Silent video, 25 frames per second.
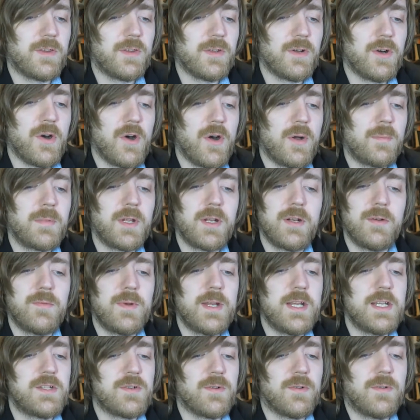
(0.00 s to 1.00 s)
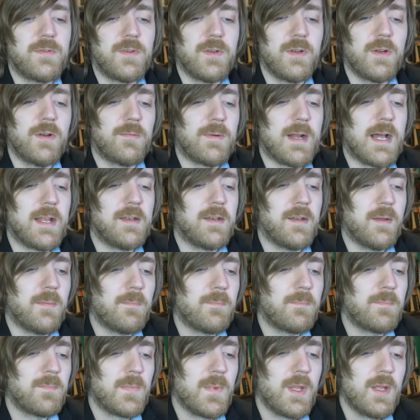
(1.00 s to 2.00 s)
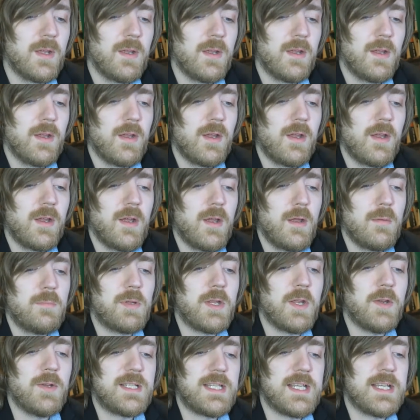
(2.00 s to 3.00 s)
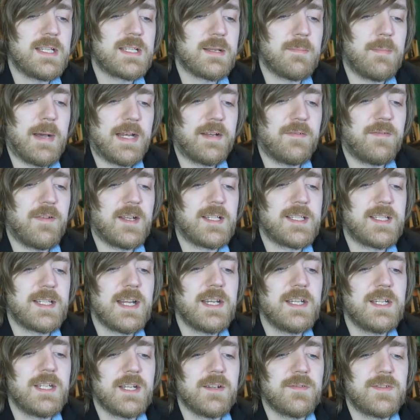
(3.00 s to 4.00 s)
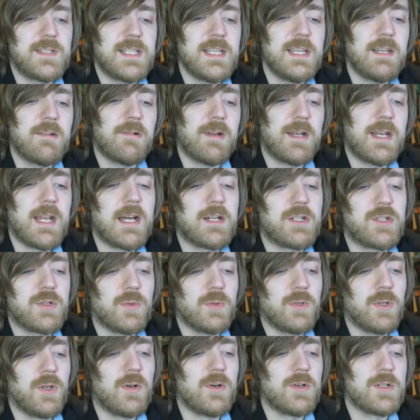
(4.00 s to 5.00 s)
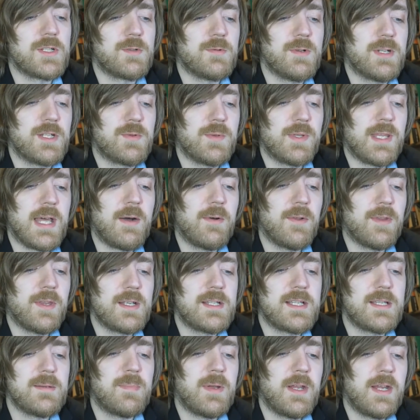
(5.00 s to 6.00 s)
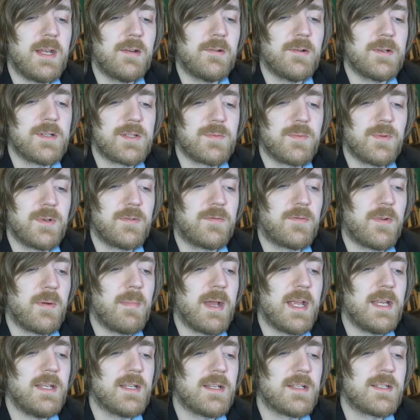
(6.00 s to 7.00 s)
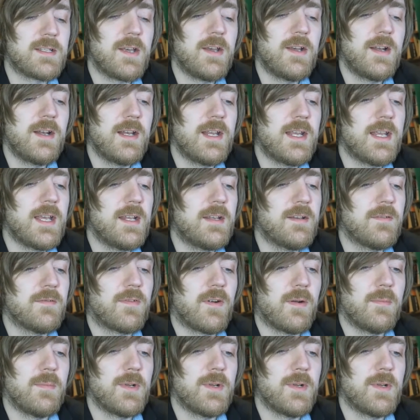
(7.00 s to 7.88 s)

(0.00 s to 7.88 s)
for thought. I'm going to read you a few at random. Beauty is a manifestation of secret natural laws which without this appearance would have remained internally hidden